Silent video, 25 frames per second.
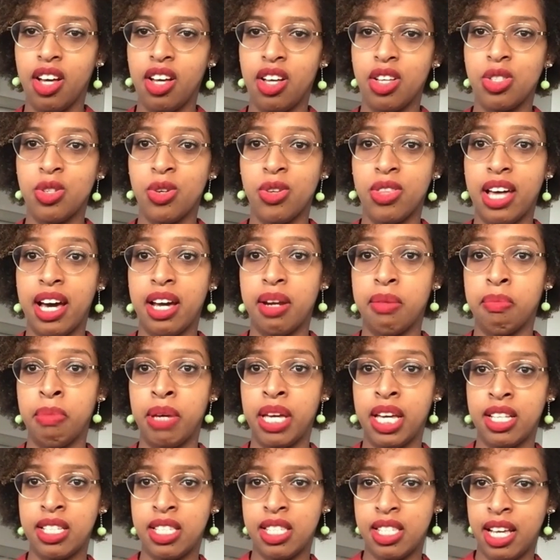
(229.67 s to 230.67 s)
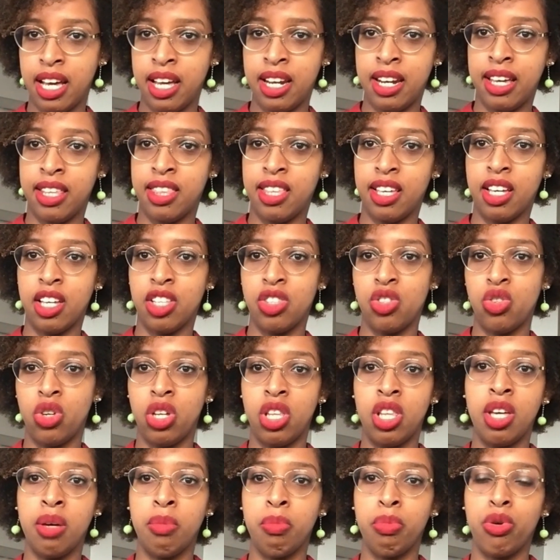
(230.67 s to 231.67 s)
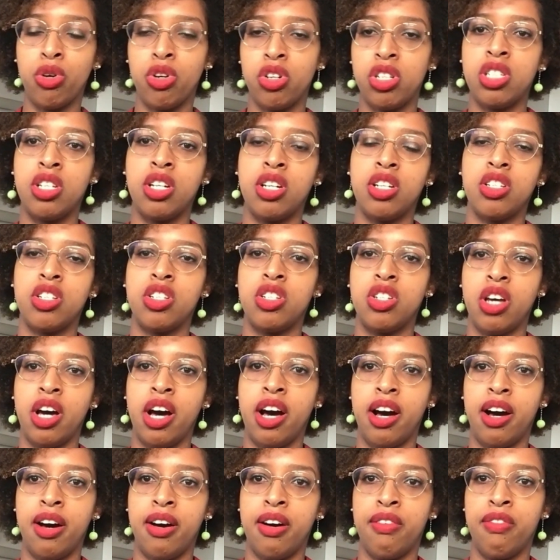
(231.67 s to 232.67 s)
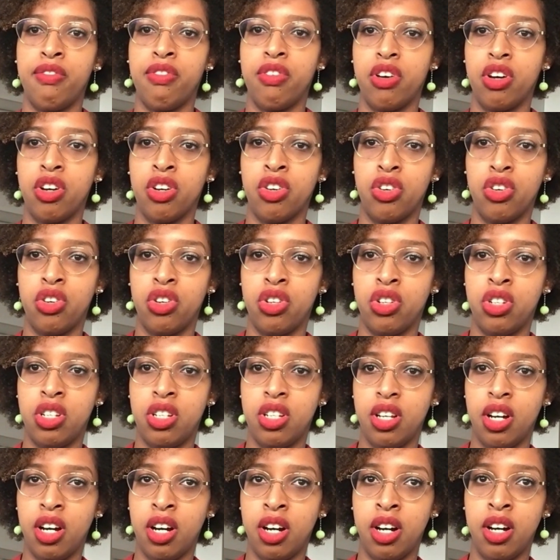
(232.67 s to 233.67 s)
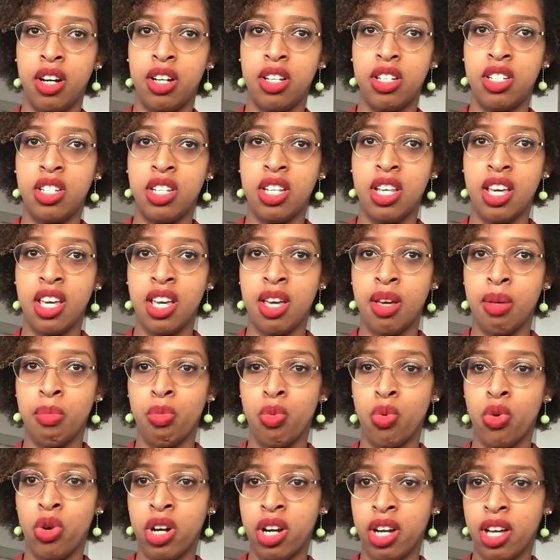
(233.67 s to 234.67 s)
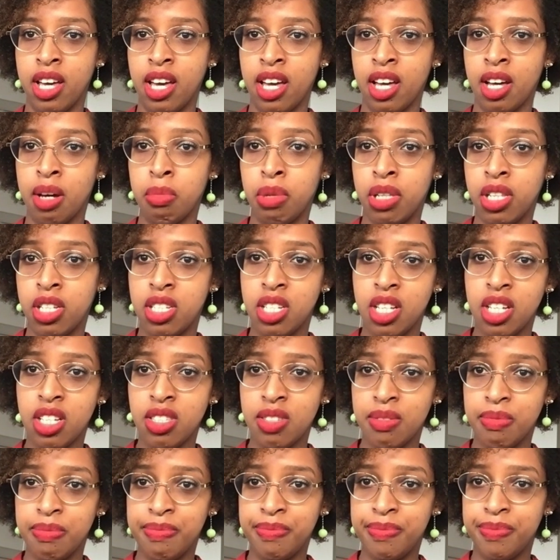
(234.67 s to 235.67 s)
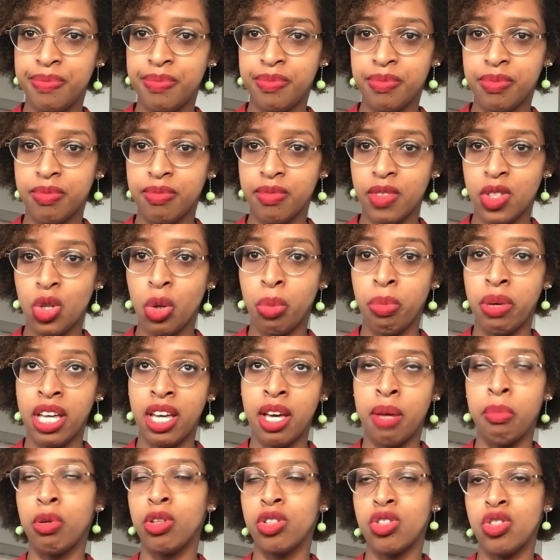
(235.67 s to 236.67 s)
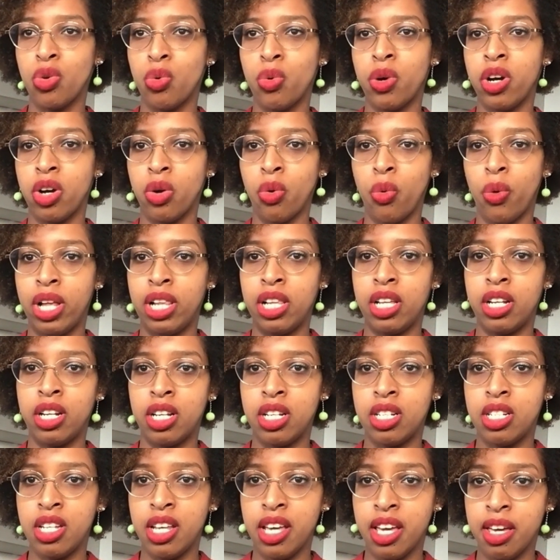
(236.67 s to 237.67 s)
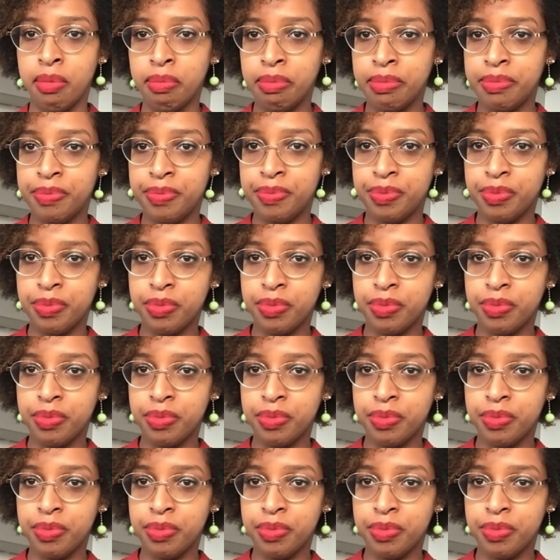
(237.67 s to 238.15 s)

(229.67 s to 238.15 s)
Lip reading: So that being said, I think it's really important to have good team working abilities. So being able to work well in a team,